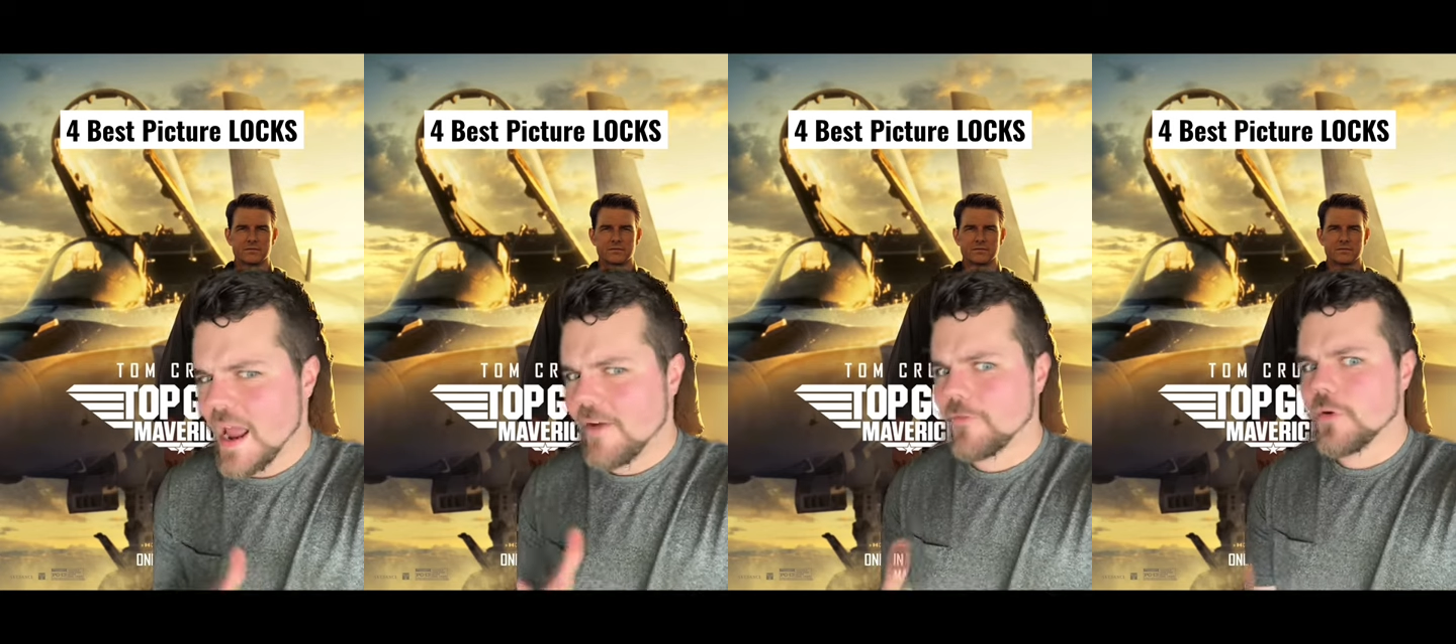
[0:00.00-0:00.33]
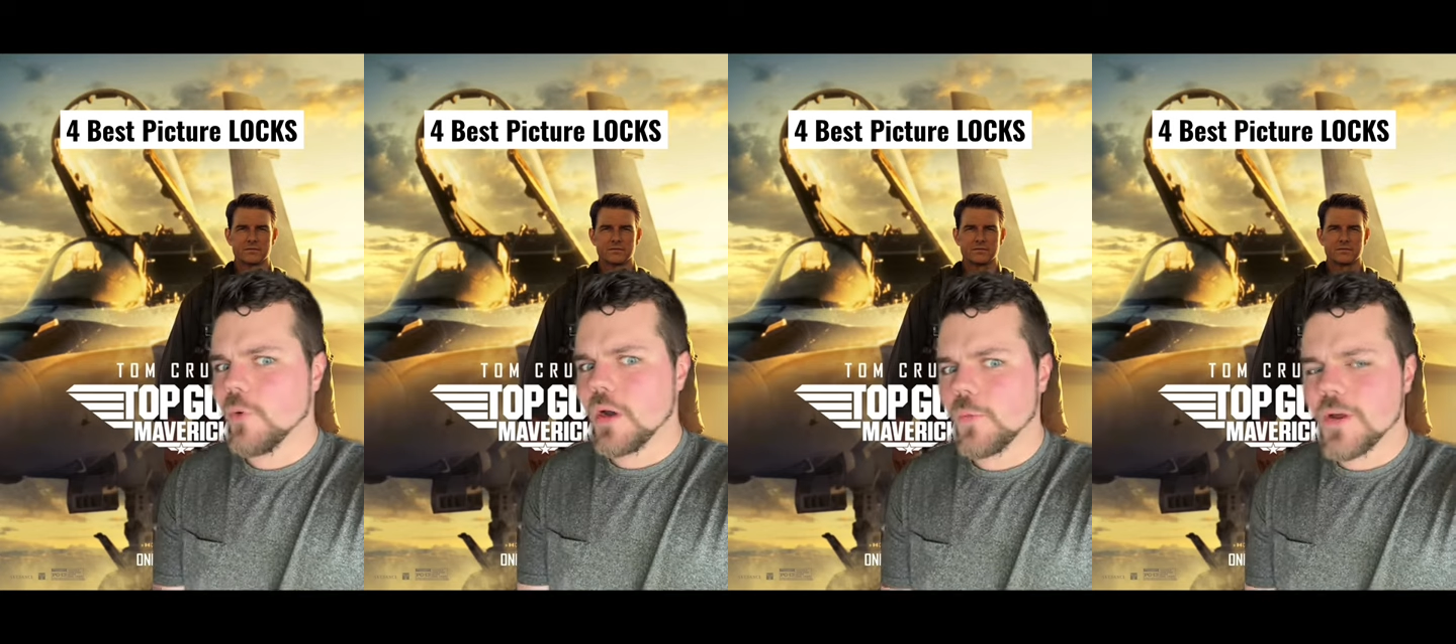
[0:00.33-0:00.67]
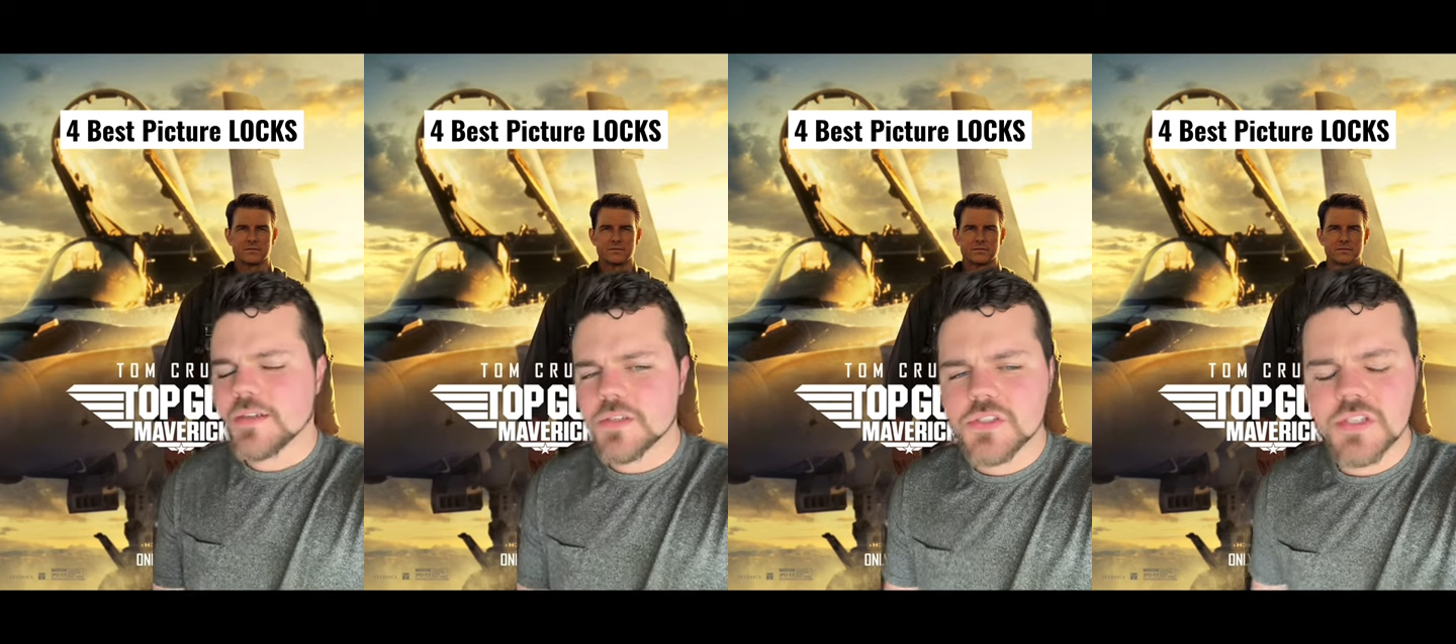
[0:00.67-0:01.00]
everyone
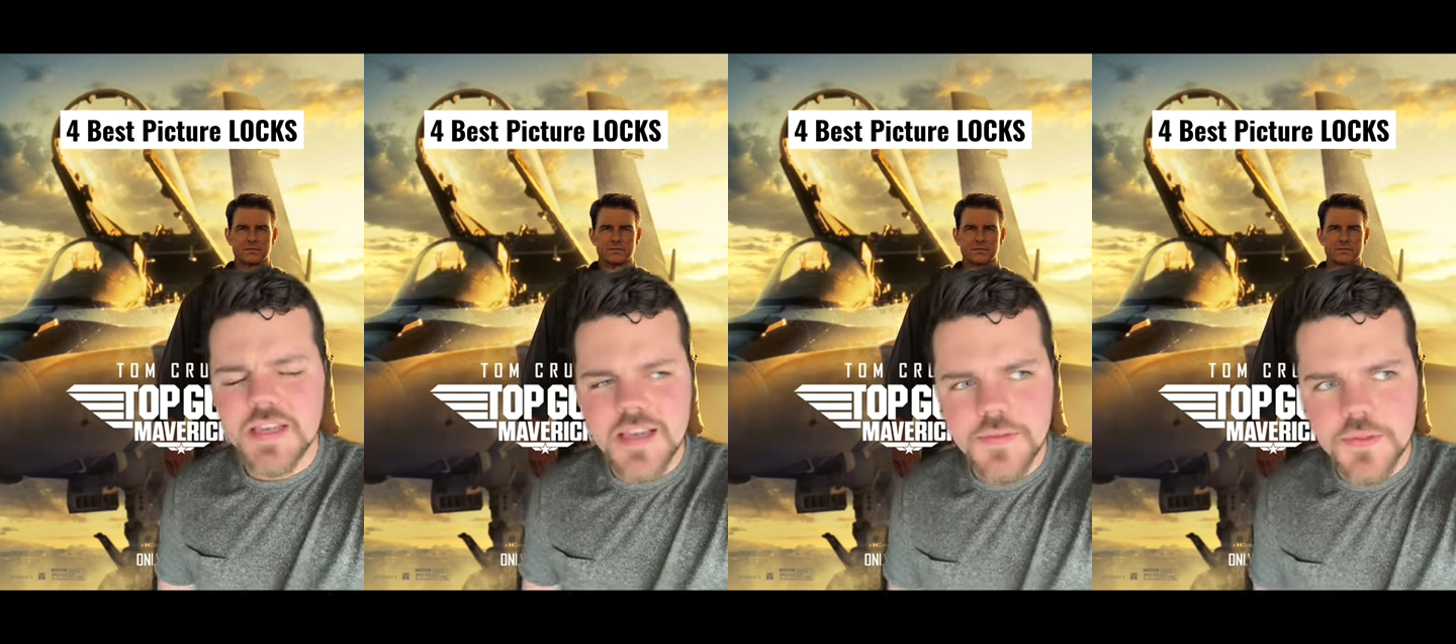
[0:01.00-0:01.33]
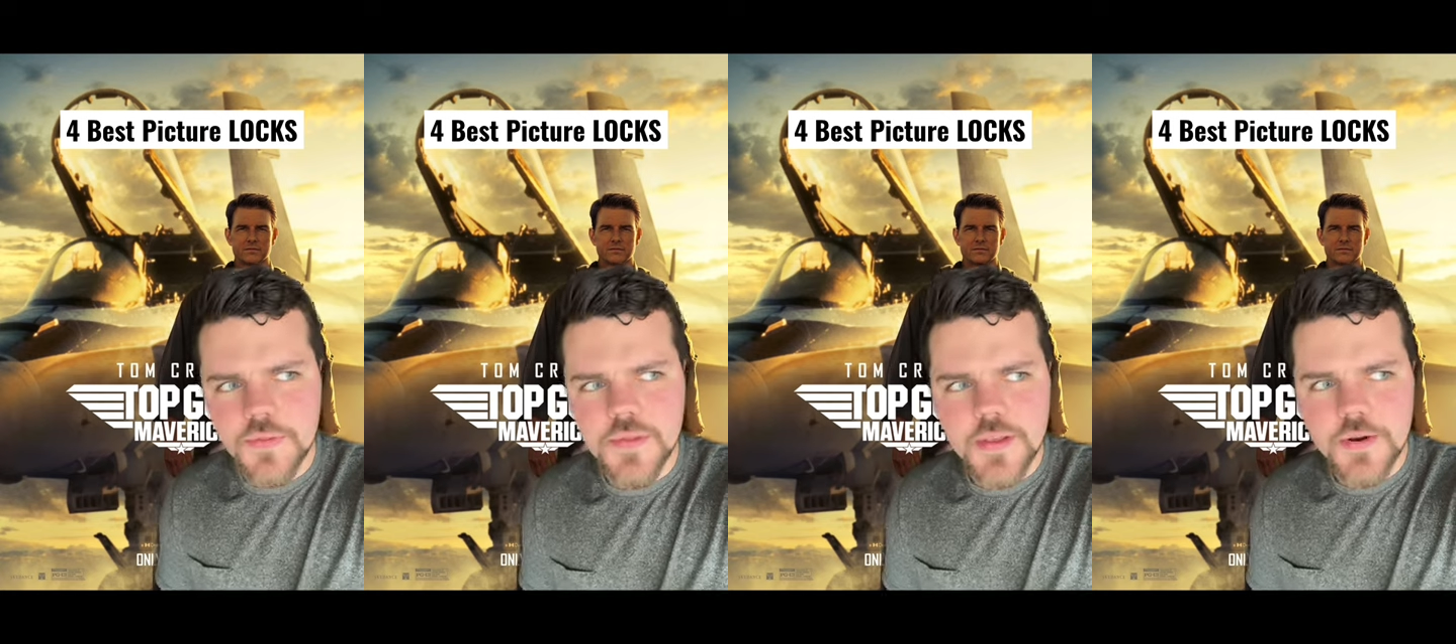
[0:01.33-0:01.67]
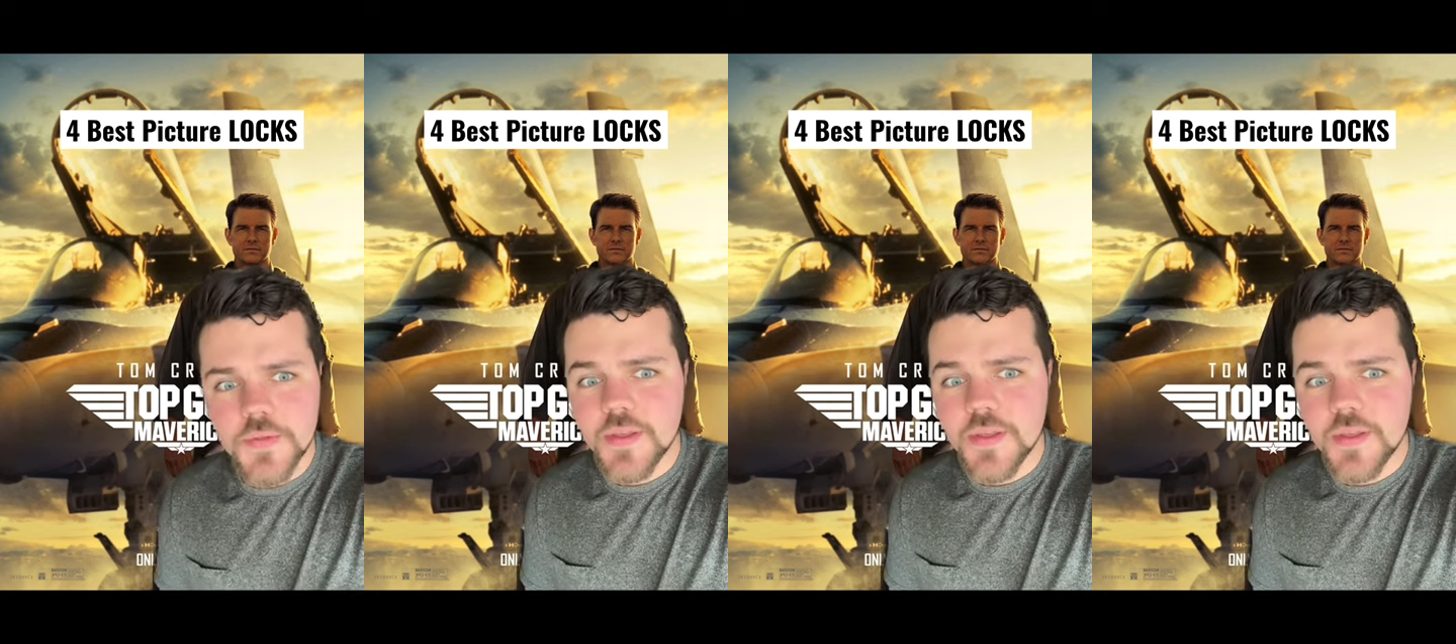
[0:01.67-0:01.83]
went to see in the theater,